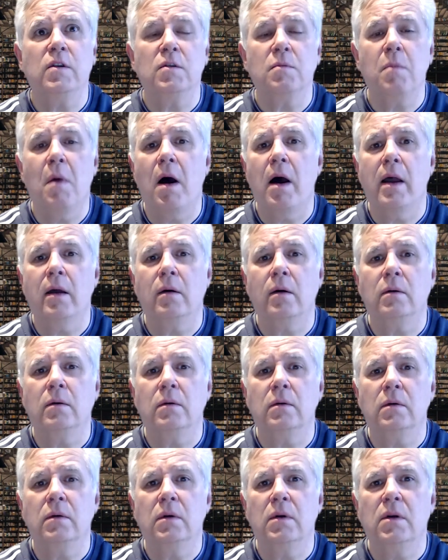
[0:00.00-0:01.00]
smile,
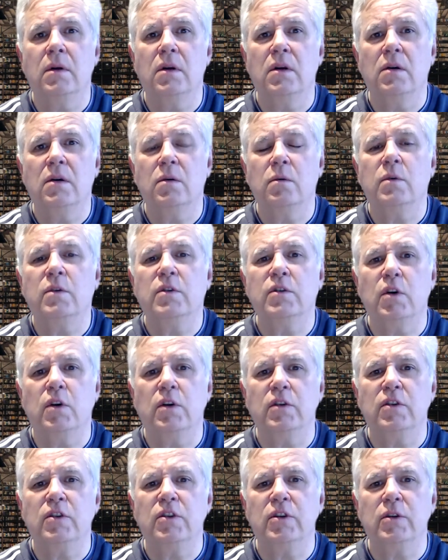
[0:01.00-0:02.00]
was
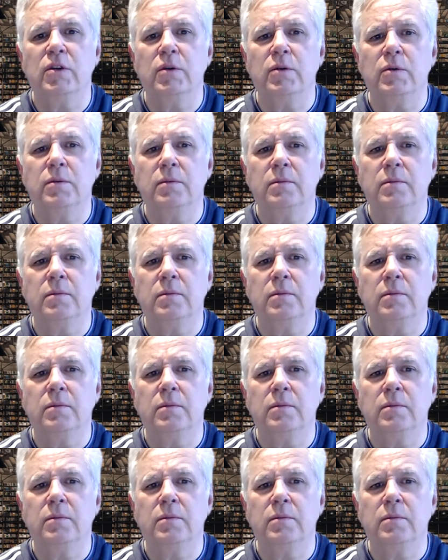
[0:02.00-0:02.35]
gone too.